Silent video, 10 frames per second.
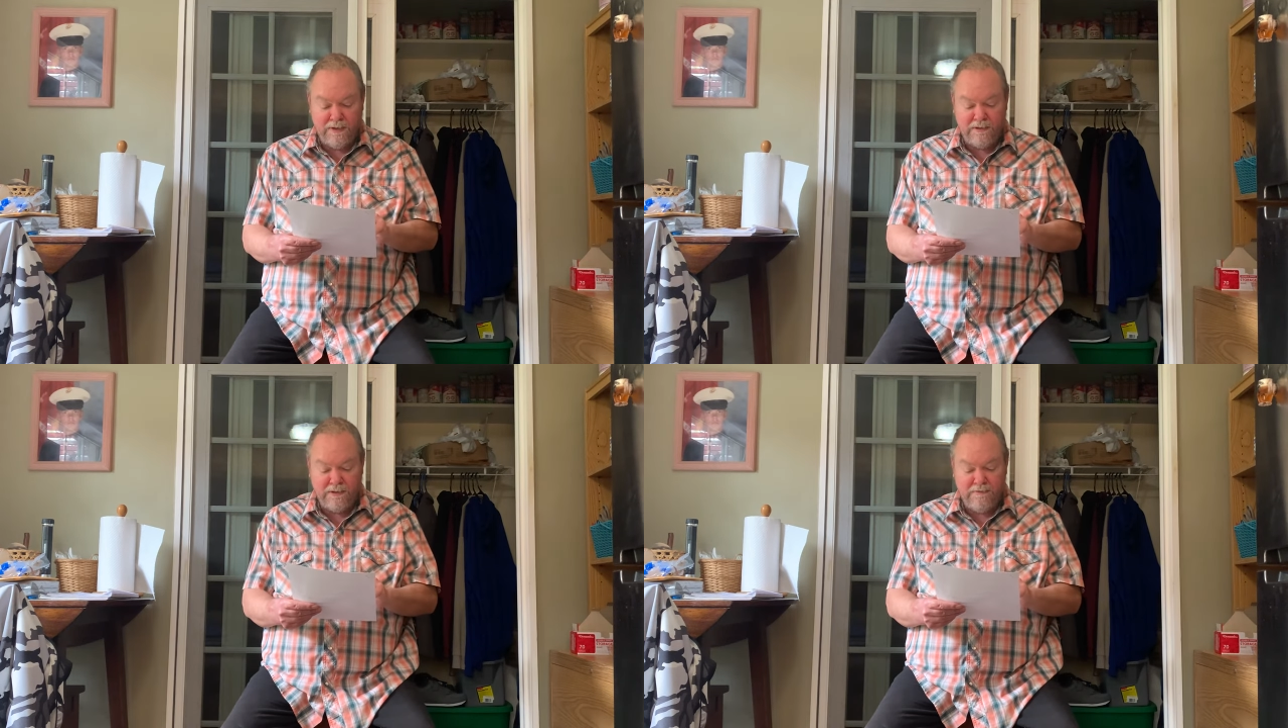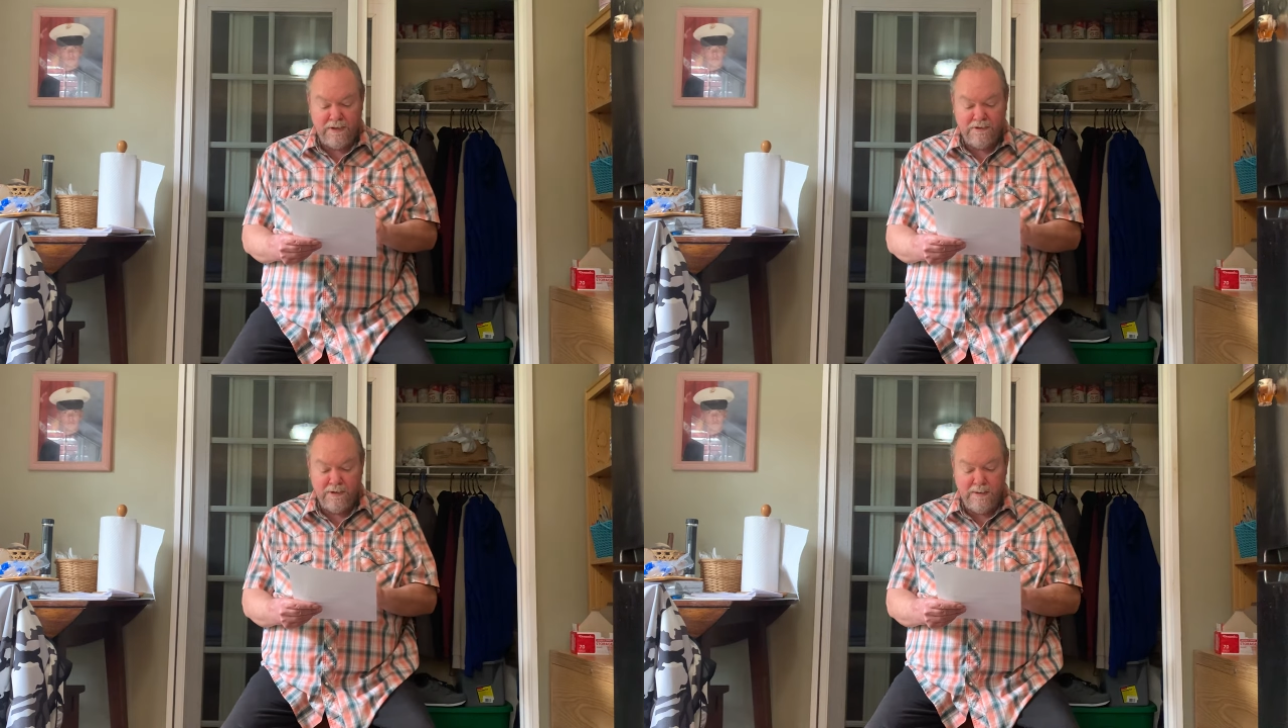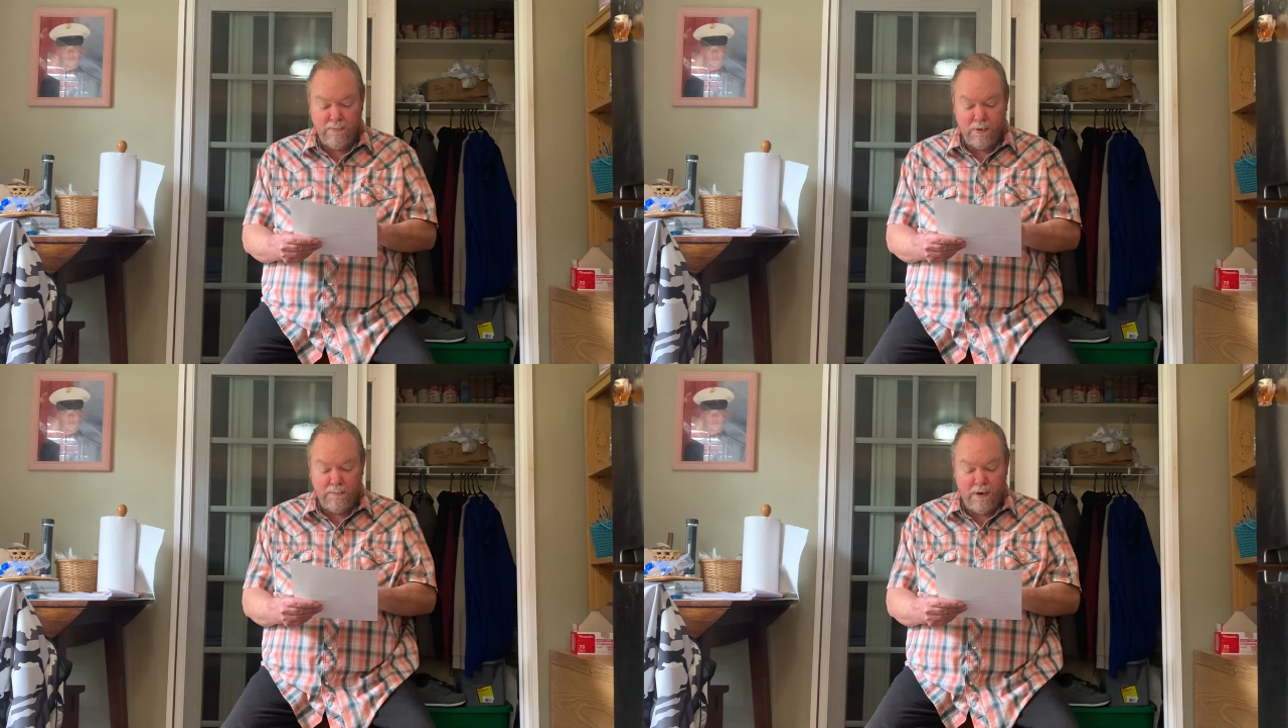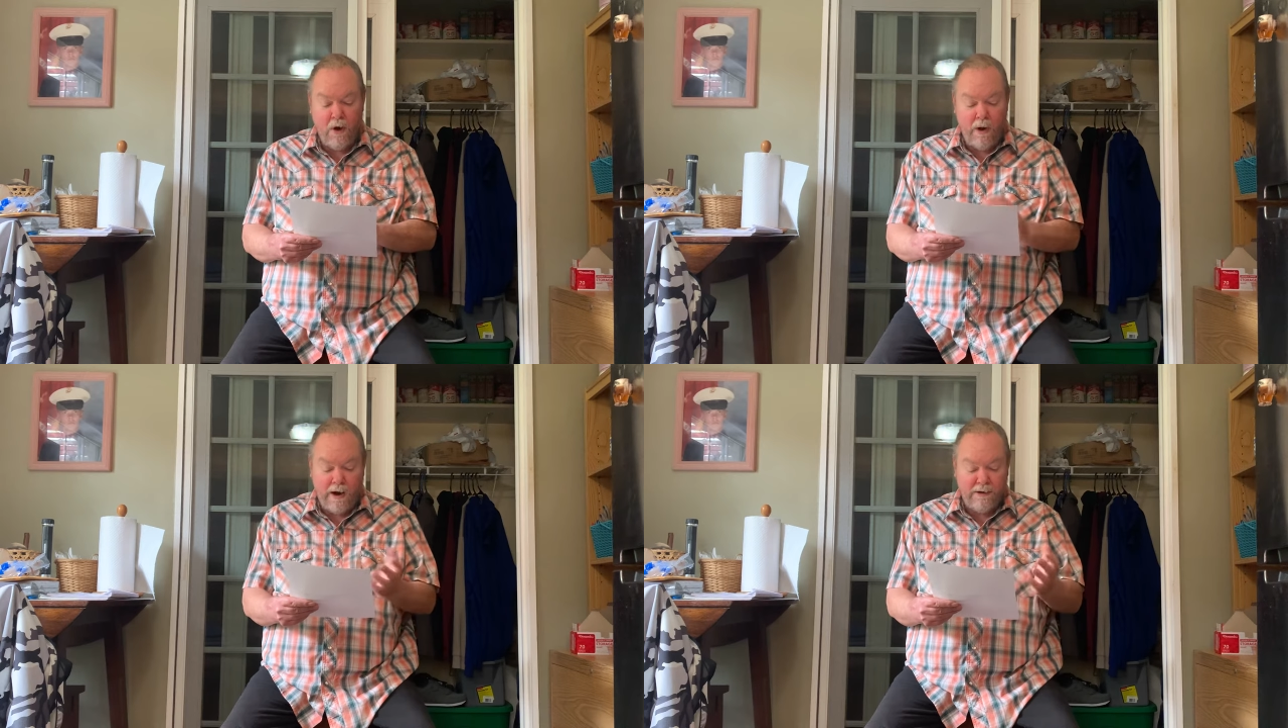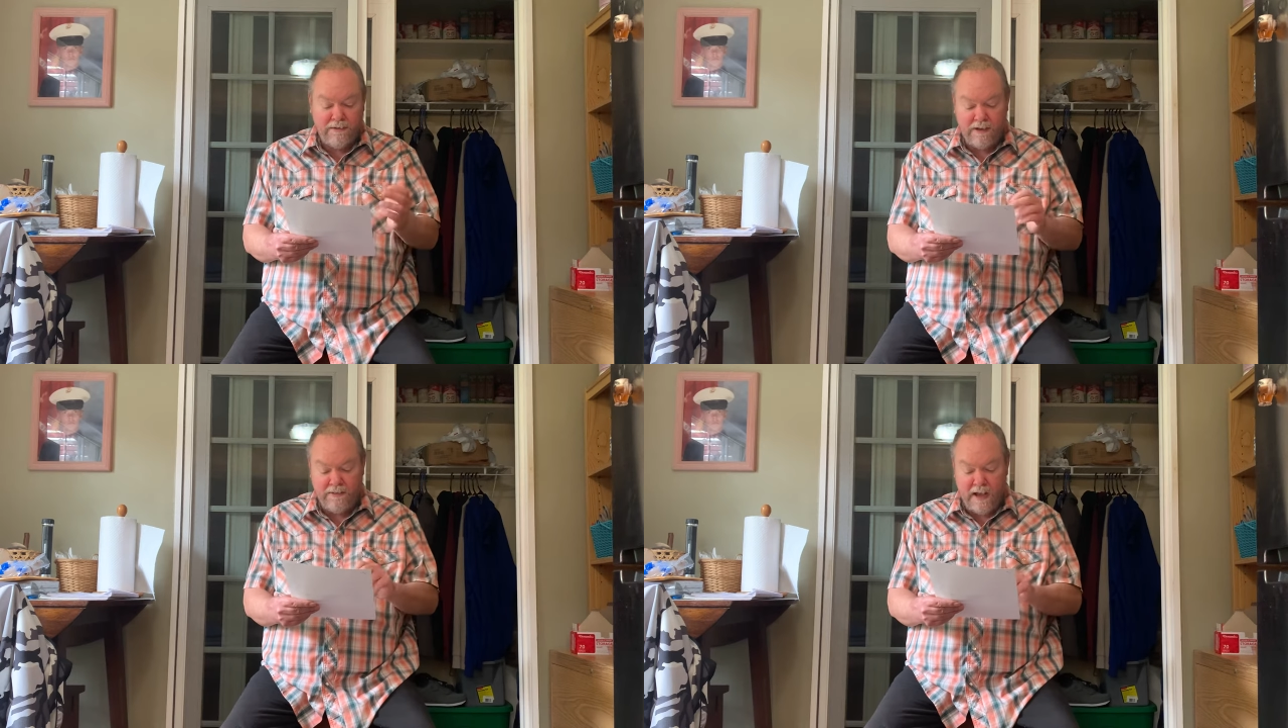its efficient import. Oh, I already
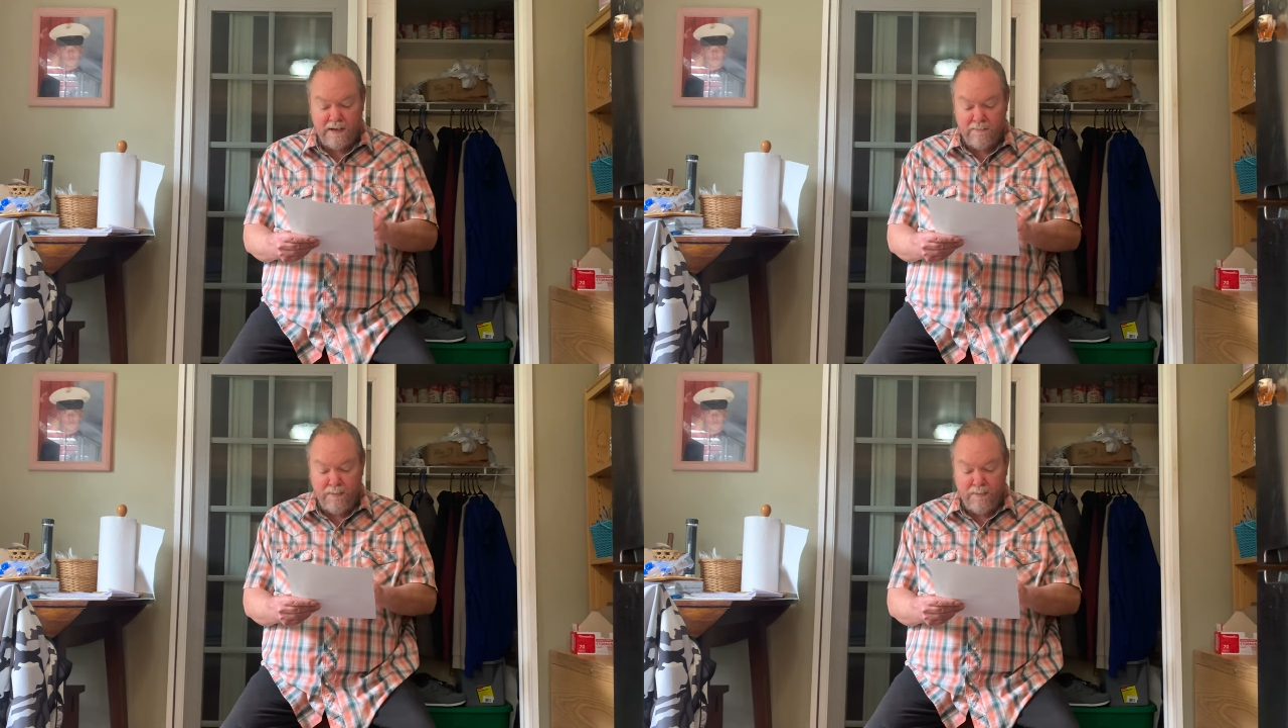said that.